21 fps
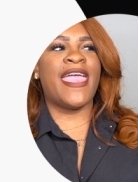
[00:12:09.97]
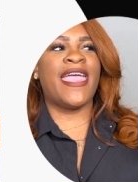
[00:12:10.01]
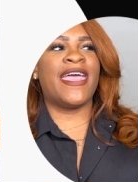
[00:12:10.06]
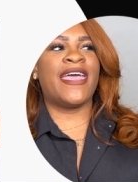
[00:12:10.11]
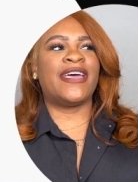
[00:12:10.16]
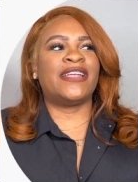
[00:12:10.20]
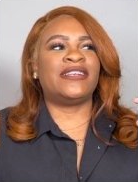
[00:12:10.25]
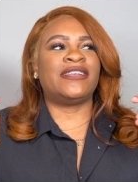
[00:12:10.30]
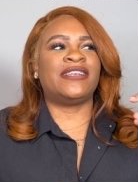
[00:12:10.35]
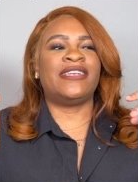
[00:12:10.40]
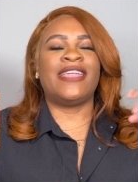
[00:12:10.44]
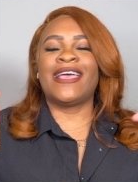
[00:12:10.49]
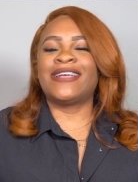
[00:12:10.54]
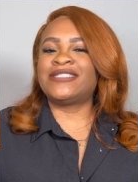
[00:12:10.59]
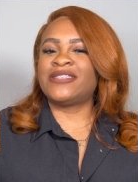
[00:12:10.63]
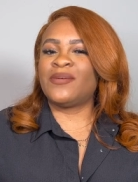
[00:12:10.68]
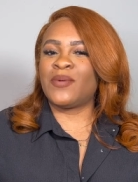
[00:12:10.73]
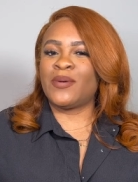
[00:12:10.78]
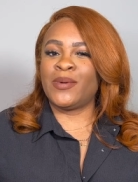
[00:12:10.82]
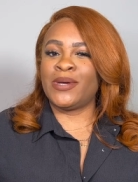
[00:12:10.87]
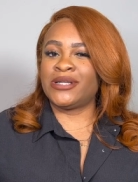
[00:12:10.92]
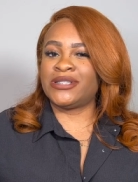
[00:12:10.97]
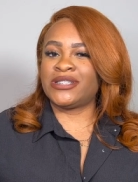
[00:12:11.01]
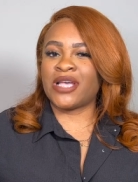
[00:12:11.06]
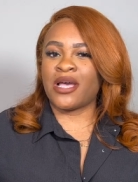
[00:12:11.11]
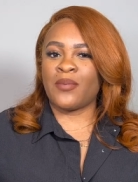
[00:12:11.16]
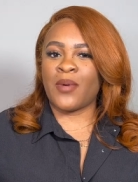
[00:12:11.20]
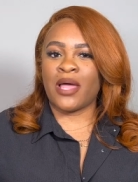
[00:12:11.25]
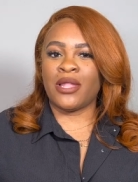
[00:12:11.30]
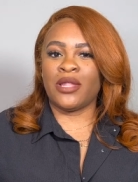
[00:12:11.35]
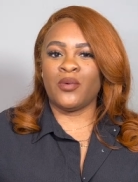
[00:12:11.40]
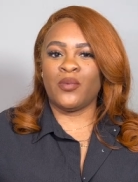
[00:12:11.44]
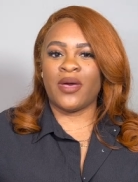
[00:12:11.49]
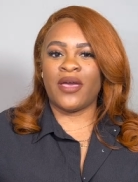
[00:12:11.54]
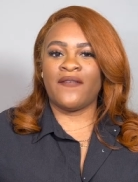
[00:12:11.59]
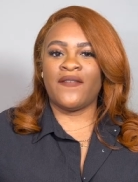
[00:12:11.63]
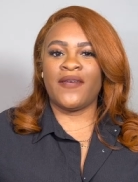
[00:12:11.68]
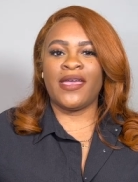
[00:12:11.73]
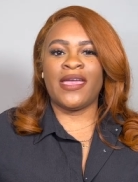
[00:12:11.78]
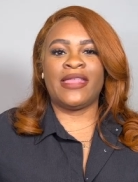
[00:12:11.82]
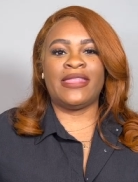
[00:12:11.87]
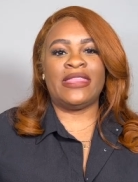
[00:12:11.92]
And next up, we're going to talk about Loewe
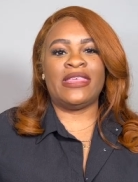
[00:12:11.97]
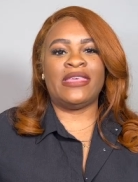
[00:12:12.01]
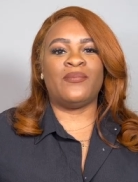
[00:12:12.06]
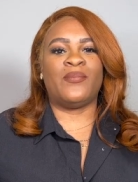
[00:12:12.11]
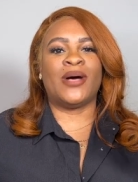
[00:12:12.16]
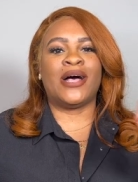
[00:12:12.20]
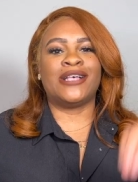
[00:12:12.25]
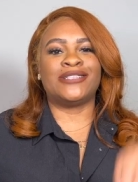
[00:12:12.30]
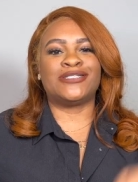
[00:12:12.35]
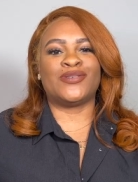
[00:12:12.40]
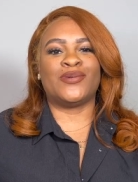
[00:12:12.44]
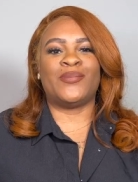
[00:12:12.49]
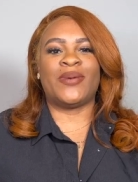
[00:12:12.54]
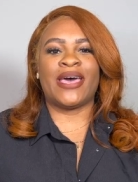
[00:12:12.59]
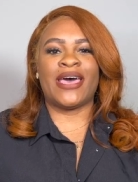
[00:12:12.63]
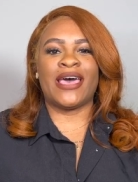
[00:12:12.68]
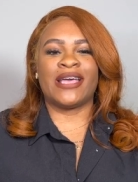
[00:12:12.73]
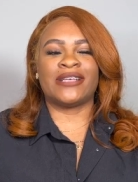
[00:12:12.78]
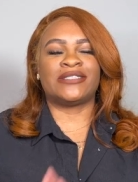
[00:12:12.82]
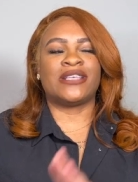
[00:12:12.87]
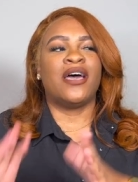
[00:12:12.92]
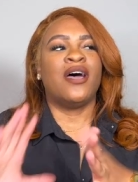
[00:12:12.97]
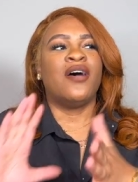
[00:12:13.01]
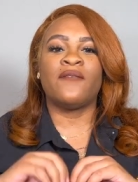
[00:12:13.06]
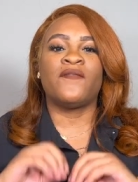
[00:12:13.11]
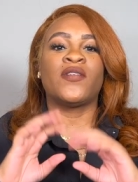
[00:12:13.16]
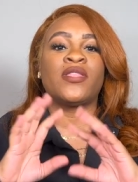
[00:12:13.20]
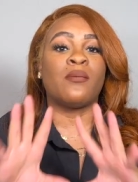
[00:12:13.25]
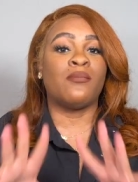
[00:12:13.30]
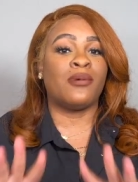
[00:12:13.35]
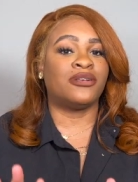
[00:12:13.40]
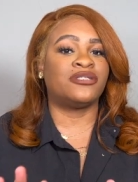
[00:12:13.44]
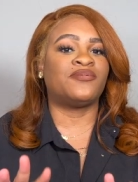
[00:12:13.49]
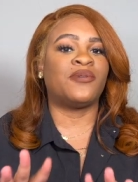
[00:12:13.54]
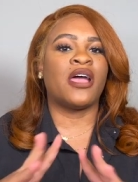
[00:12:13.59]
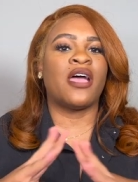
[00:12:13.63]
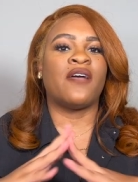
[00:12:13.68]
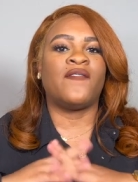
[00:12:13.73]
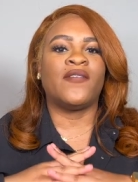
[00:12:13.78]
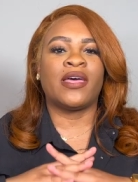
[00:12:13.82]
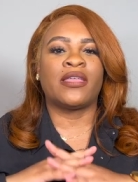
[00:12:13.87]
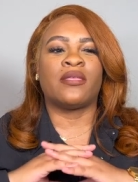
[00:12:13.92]
and the puzzle bags. For the most part,
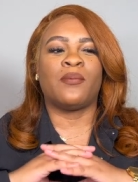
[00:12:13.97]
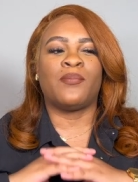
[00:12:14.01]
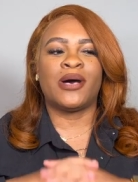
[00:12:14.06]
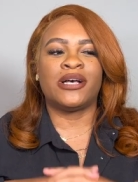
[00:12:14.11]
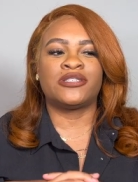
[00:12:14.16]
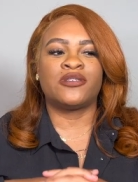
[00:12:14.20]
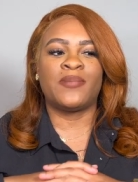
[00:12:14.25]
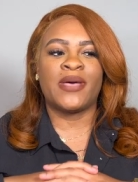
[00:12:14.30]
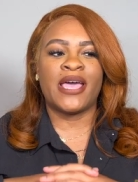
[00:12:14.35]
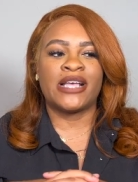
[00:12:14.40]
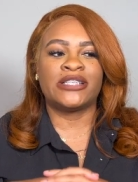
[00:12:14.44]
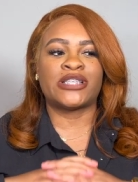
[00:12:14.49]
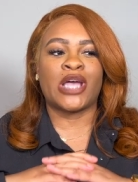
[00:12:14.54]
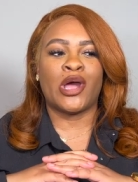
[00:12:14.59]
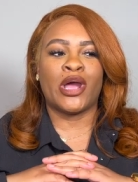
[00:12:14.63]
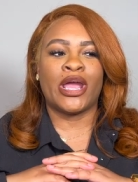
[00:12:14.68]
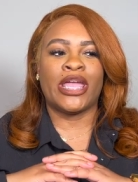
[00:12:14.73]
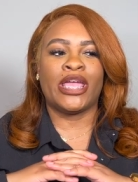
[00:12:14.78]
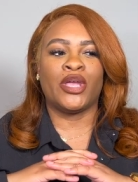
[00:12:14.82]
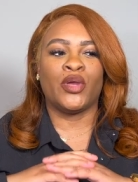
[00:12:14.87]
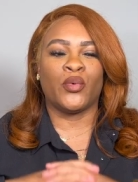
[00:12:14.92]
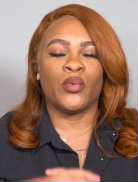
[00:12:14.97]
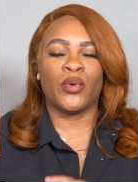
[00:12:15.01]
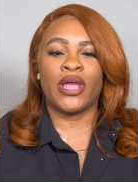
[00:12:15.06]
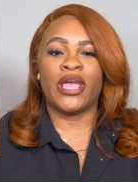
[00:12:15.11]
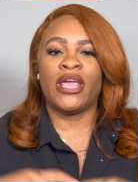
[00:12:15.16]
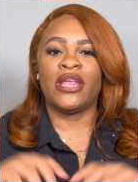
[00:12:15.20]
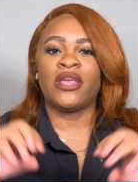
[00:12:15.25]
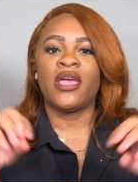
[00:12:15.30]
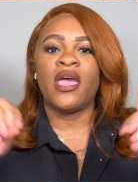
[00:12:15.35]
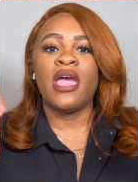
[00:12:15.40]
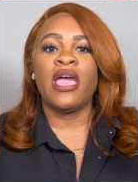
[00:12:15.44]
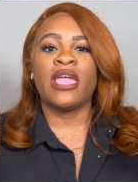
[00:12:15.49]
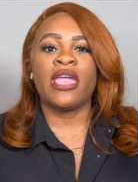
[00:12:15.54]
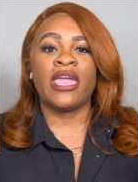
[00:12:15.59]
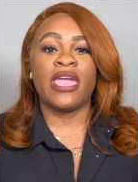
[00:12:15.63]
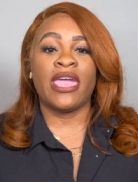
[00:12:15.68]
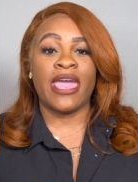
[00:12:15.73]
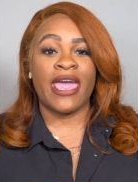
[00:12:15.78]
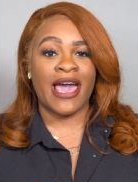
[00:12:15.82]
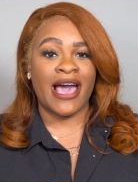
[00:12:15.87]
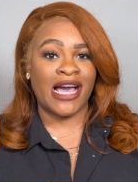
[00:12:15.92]
I feel like the puzzle bags are a great
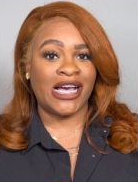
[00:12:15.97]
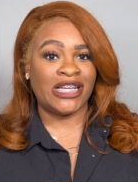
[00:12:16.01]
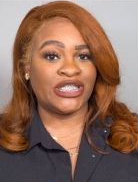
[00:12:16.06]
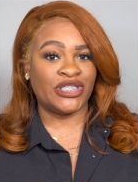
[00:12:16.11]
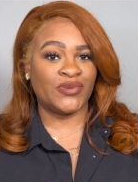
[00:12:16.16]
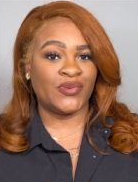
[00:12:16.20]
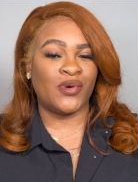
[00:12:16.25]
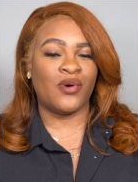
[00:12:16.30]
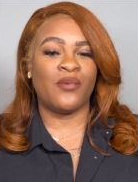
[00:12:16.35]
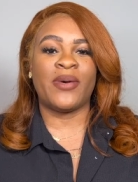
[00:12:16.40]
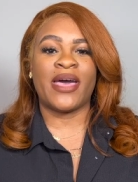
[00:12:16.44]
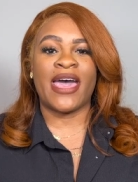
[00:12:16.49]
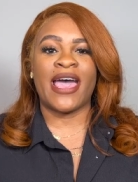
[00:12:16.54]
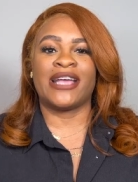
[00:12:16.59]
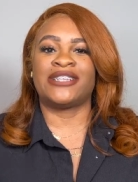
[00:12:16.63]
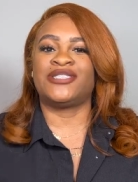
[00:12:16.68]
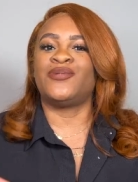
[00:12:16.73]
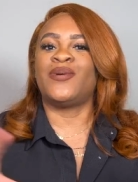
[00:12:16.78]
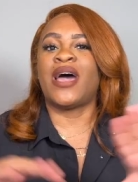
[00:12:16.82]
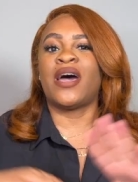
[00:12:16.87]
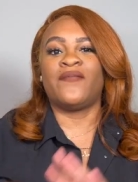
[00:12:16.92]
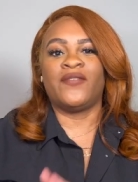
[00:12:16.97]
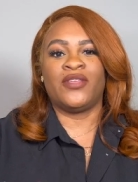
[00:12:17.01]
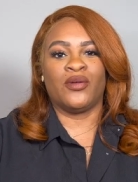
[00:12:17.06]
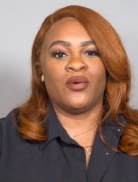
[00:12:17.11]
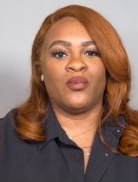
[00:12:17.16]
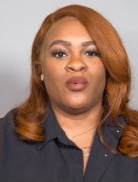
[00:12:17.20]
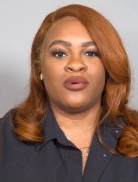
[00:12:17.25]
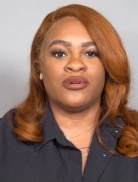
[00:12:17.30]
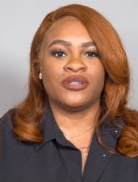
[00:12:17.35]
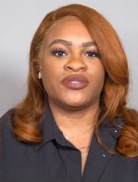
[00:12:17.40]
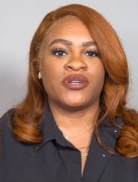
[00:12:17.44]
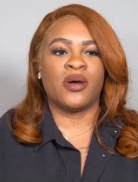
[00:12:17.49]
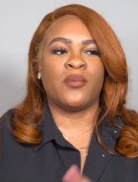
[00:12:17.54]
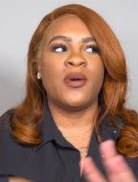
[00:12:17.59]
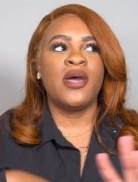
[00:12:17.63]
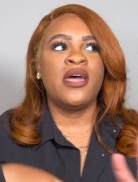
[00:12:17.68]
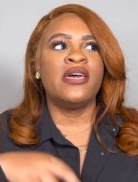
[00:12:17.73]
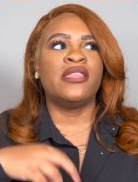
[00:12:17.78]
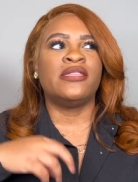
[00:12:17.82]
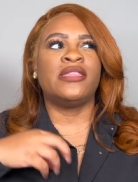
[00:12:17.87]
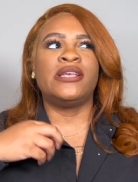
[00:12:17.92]
casual bag to have in your wardrobe.
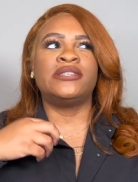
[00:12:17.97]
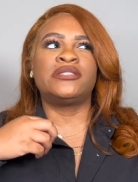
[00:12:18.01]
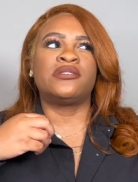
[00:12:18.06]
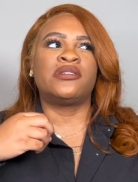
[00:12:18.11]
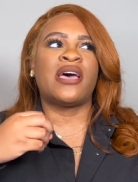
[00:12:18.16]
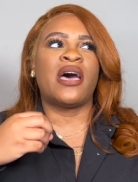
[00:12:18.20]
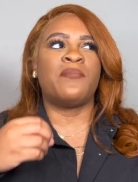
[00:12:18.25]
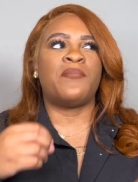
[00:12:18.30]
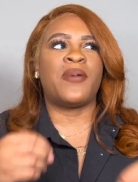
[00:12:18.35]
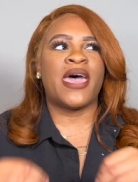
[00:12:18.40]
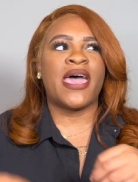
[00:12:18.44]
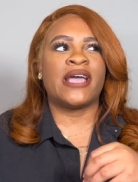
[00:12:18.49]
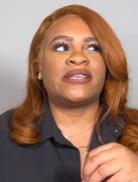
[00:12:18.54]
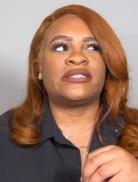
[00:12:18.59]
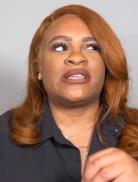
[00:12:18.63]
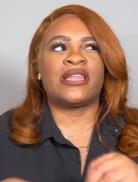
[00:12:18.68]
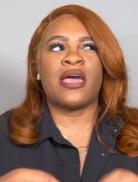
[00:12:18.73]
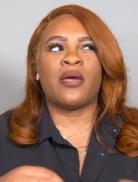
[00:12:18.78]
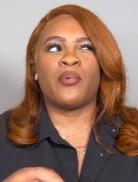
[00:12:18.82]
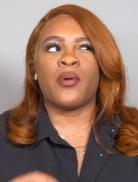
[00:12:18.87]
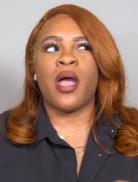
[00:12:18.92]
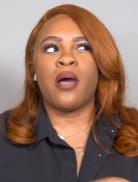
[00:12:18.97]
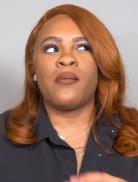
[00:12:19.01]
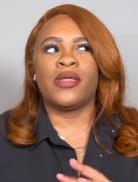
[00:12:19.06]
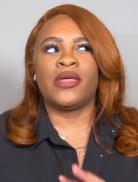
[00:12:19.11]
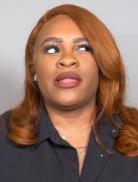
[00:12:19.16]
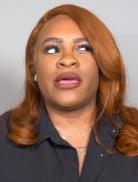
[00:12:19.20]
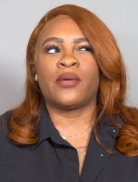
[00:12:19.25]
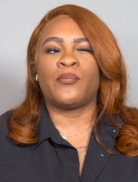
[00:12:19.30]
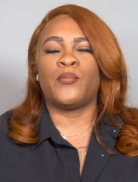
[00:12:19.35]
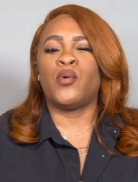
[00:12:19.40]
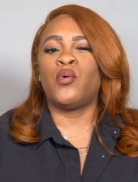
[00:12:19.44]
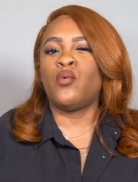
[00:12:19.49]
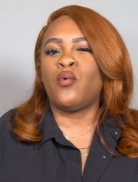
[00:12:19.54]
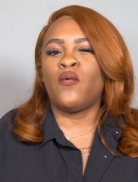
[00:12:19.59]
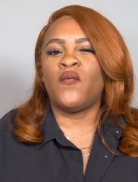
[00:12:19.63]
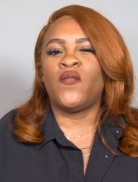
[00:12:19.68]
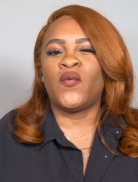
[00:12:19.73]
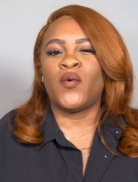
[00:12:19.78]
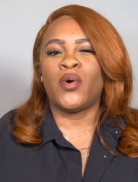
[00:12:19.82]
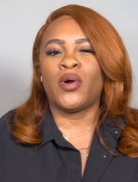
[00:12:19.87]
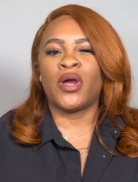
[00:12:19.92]
These are not bags that I probably like pull
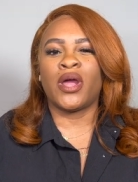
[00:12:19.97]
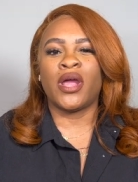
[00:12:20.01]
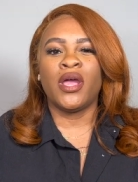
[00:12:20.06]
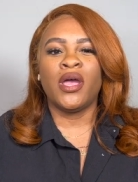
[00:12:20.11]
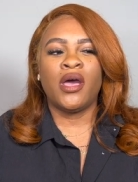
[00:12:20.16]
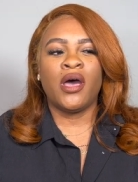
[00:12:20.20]
for